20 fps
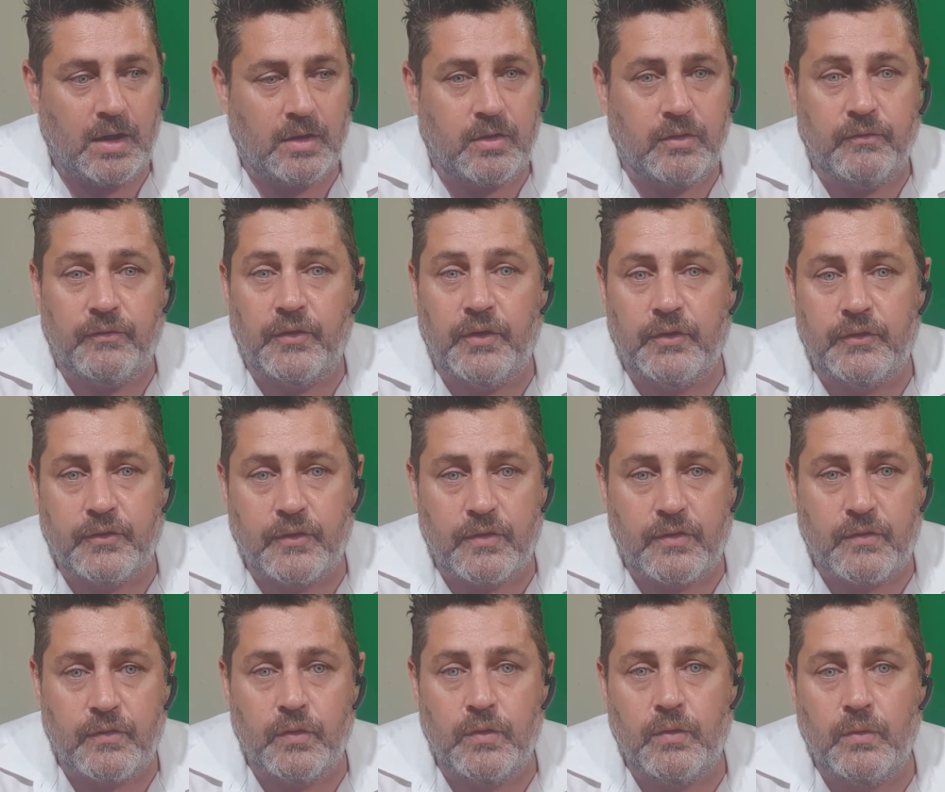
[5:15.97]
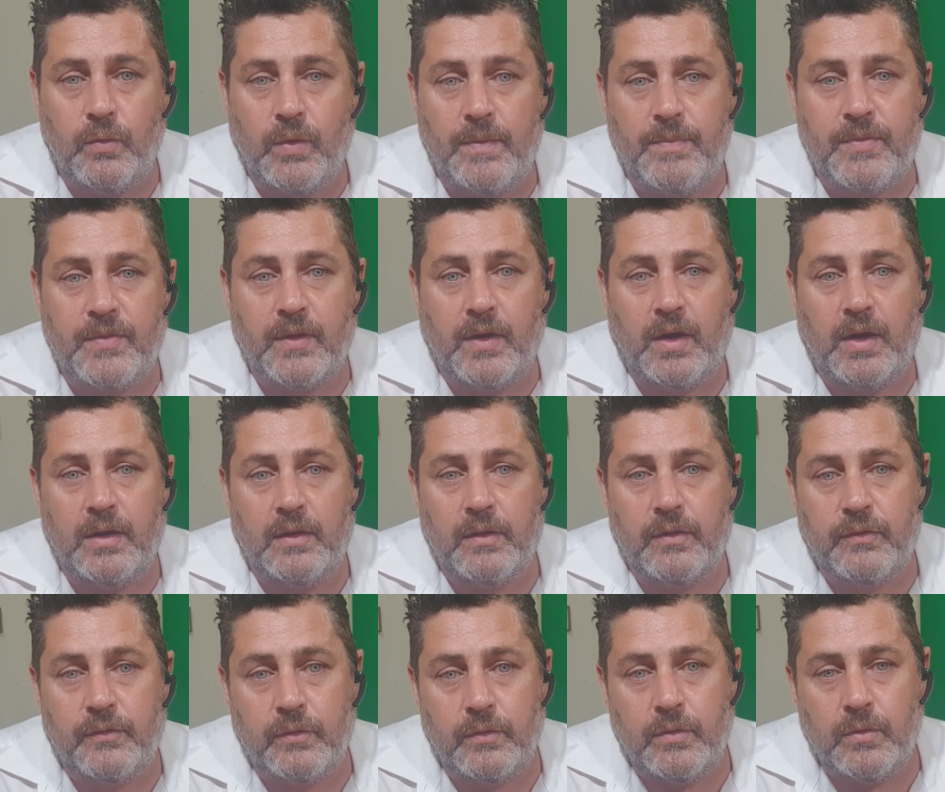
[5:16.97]
Conversions through the website,
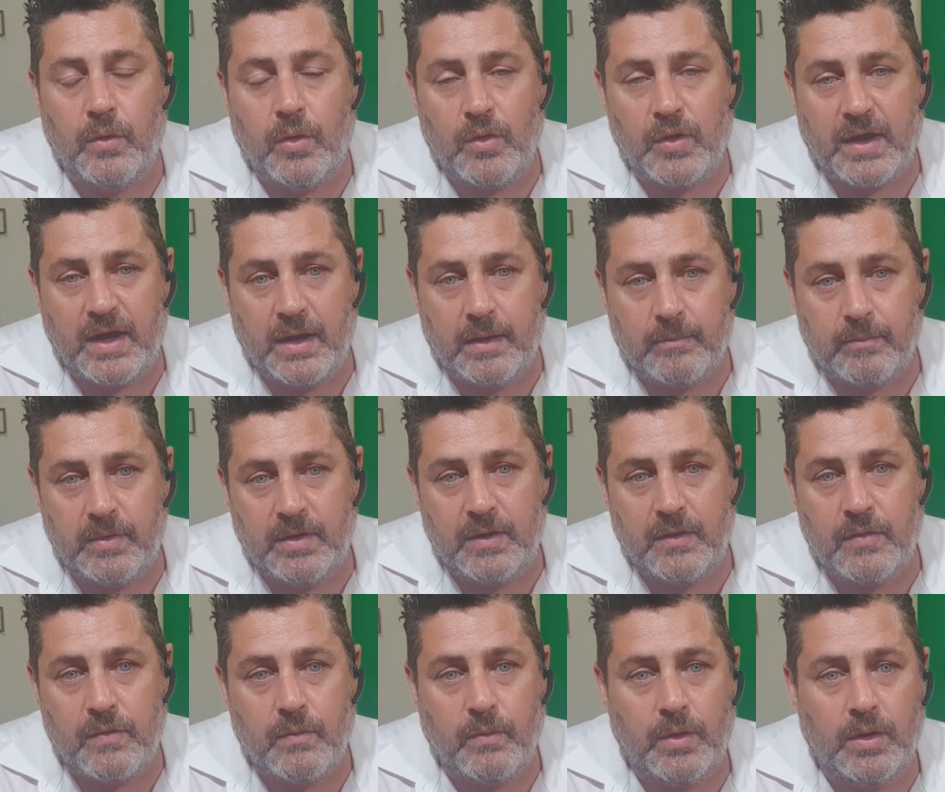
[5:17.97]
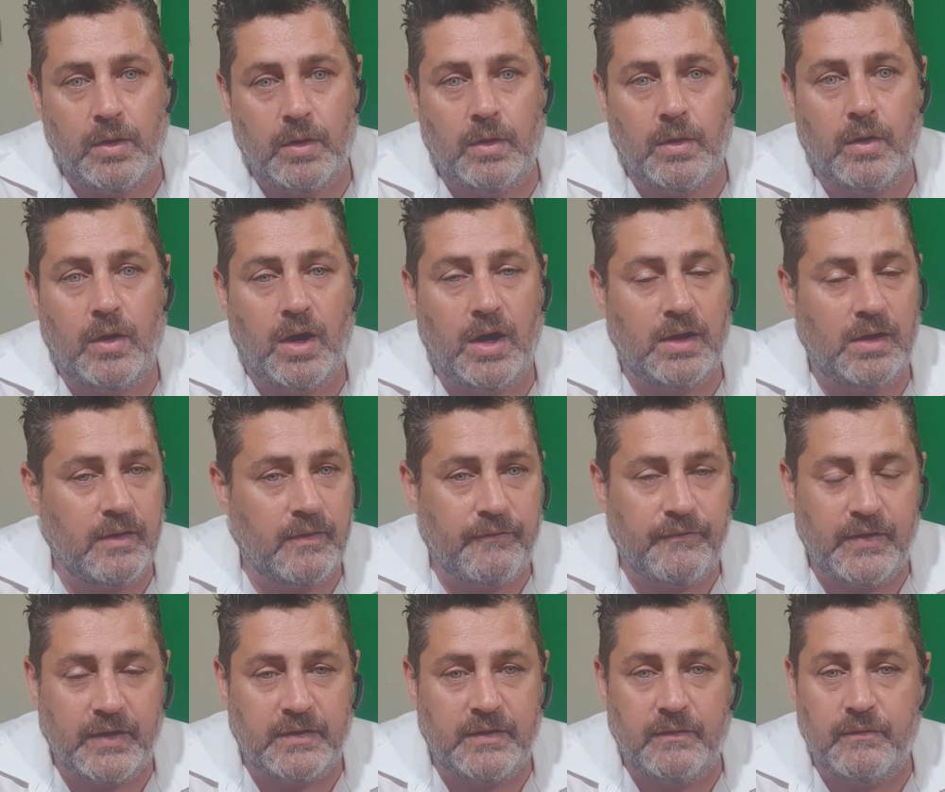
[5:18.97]
through organic means, were highly
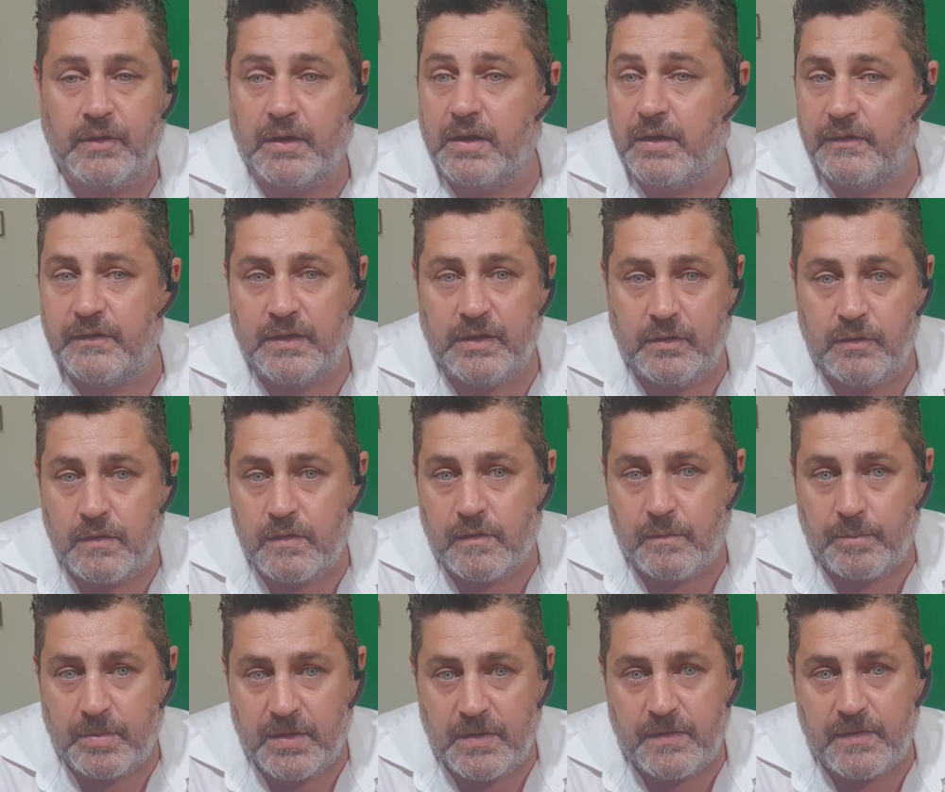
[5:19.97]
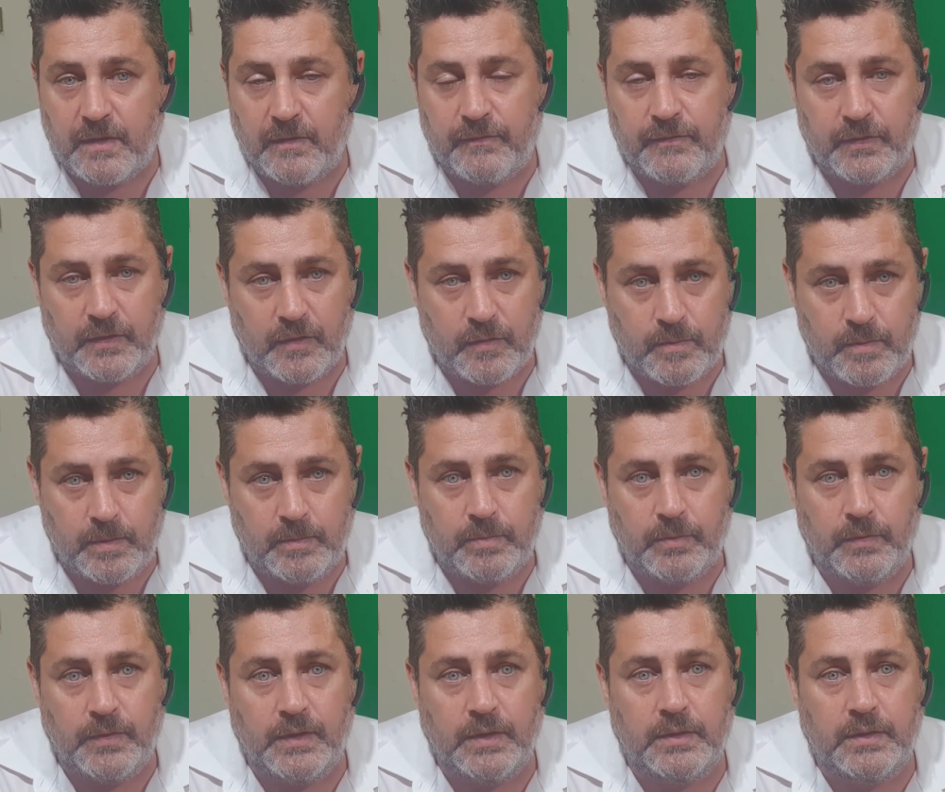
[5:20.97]
effective. It continues to be so for those
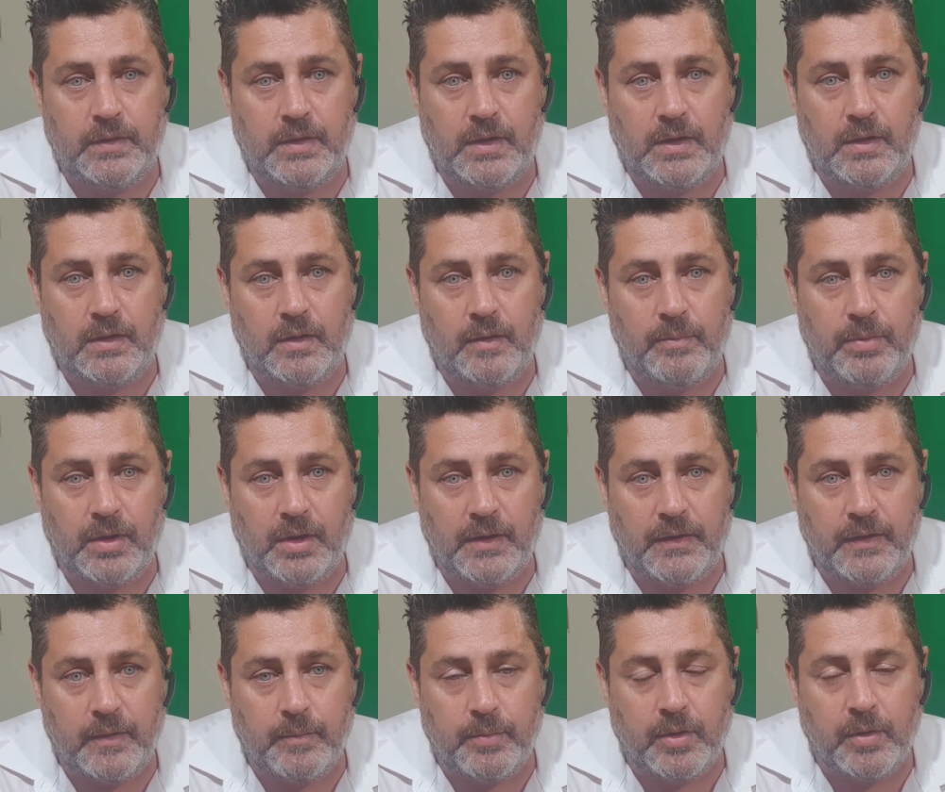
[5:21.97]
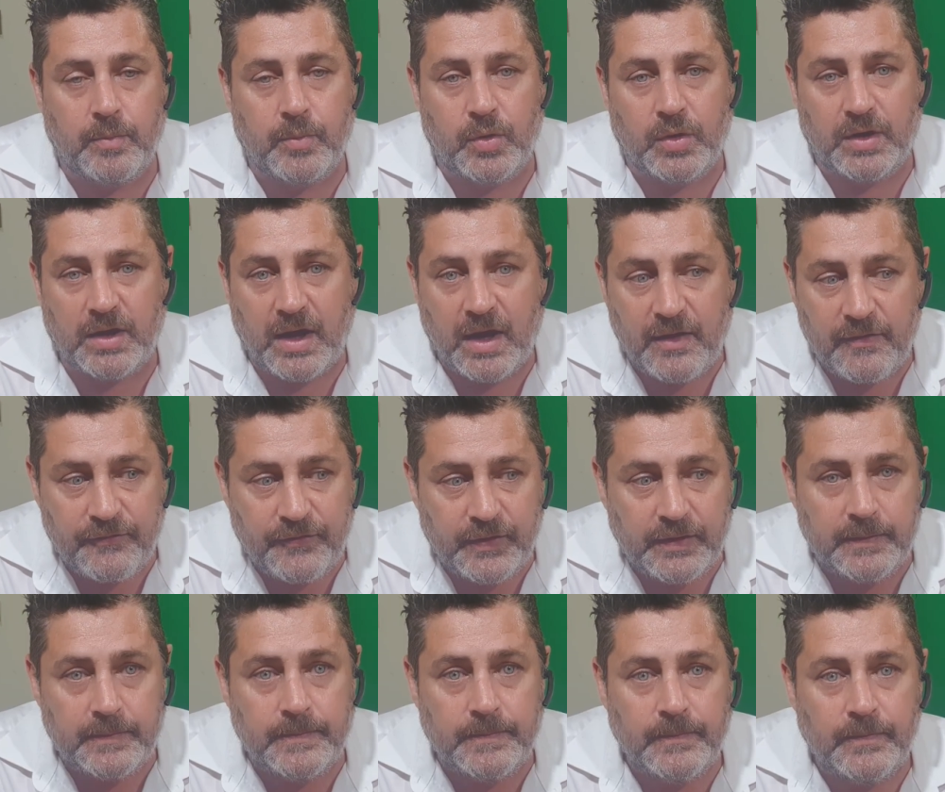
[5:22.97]
people that apply the appropriate
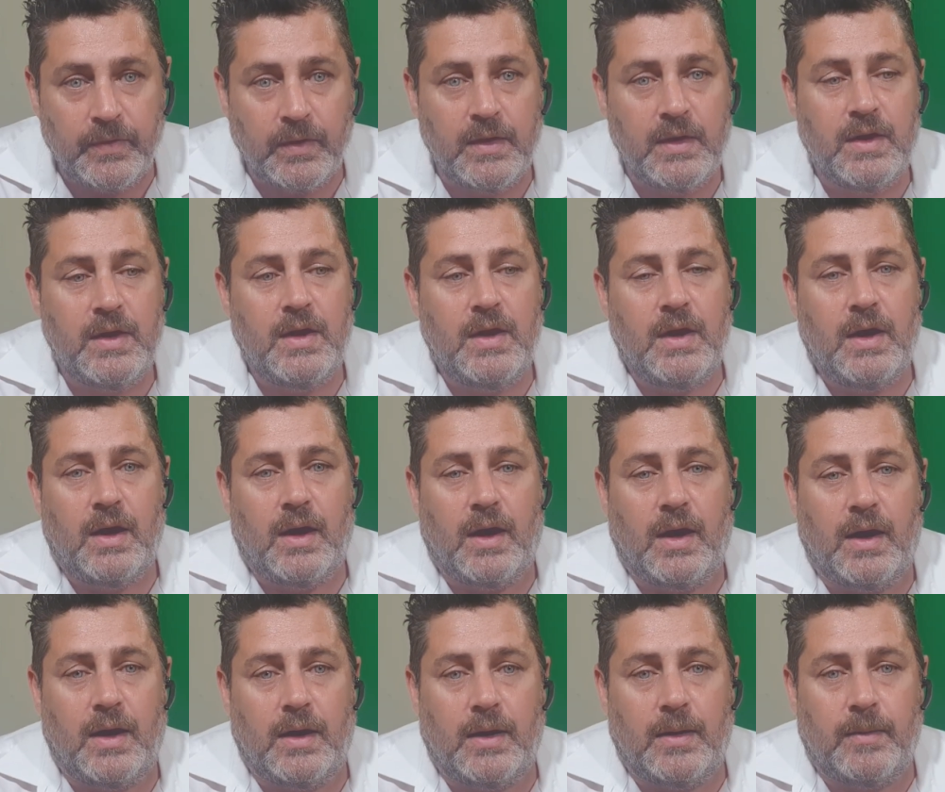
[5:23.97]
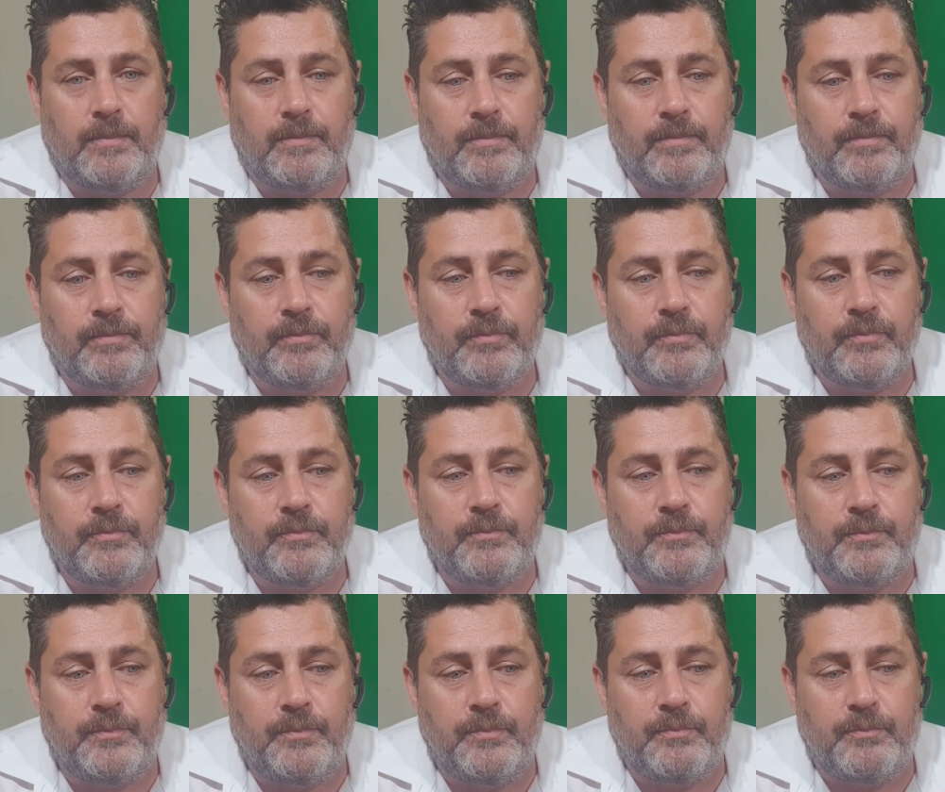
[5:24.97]
effort.
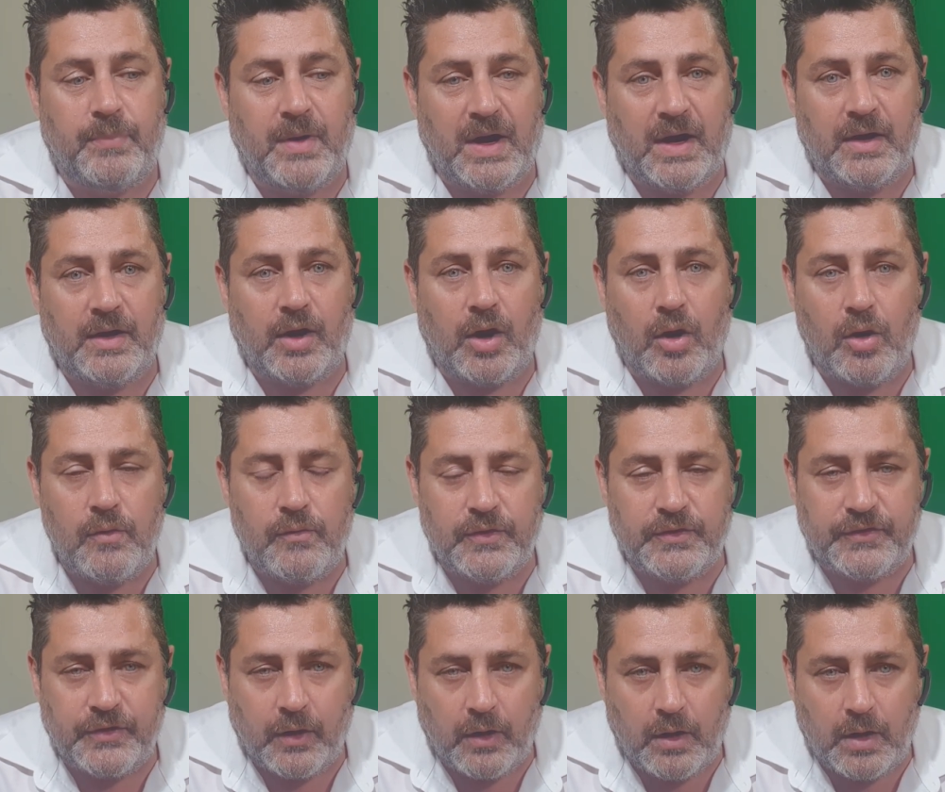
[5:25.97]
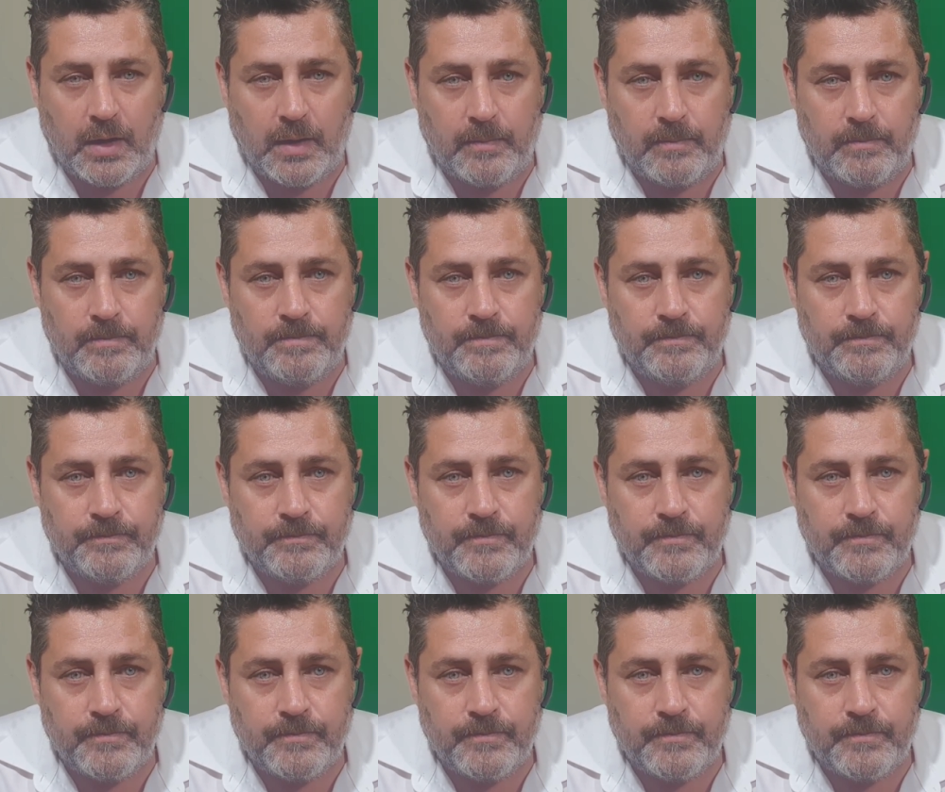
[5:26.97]
But over time,